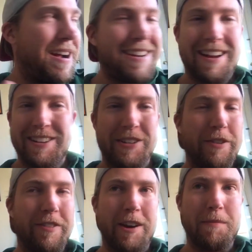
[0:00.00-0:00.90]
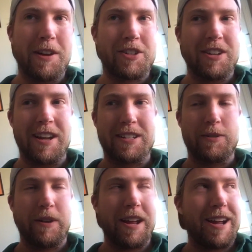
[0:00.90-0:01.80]
not do very much the next
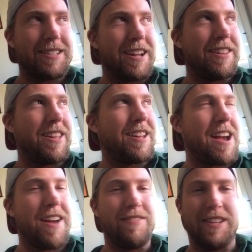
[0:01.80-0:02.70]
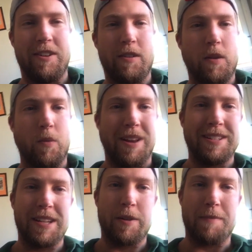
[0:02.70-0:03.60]
three days. I think I have dinner on
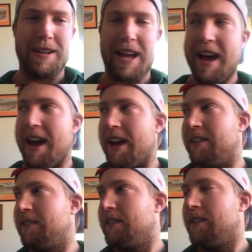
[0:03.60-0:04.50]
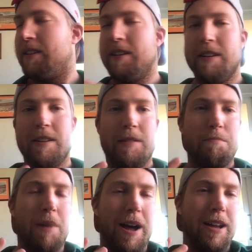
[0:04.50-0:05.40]
Wednesday with my dad.
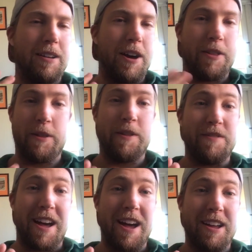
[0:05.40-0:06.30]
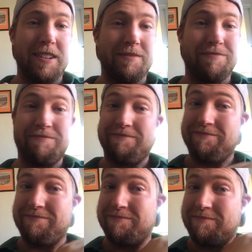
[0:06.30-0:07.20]
But other than that,
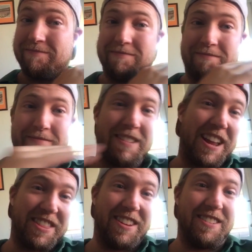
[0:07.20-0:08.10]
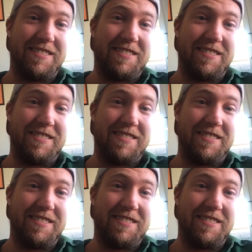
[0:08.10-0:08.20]
nothing.